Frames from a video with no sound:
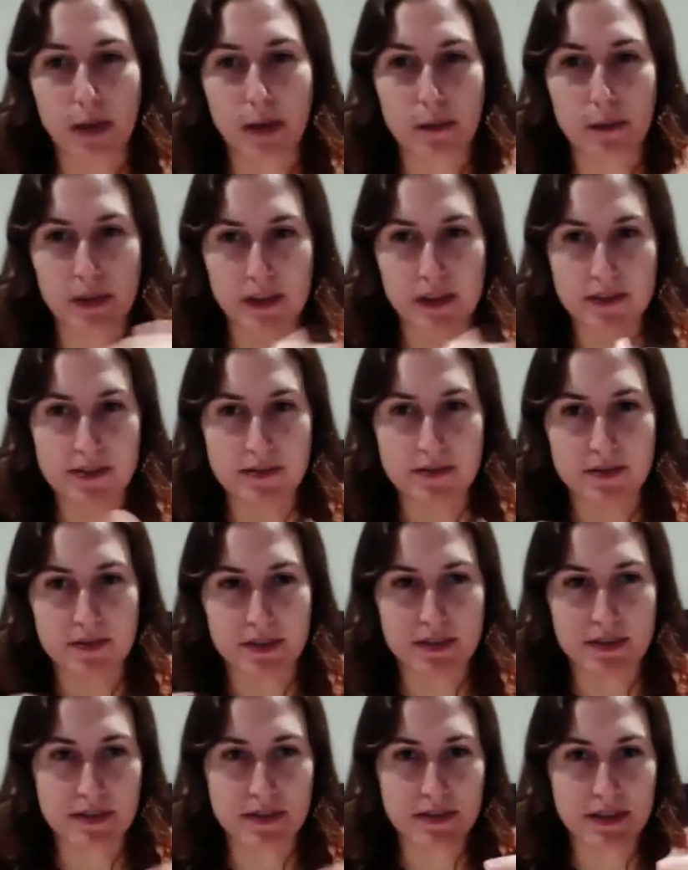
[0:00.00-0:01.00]
because of
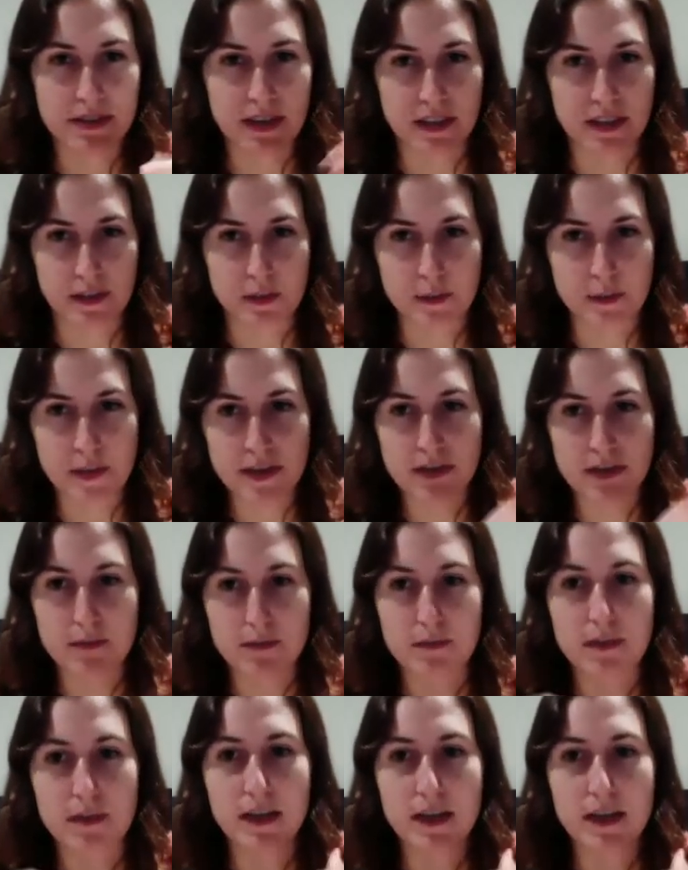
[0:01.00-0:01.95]
its angular momentum,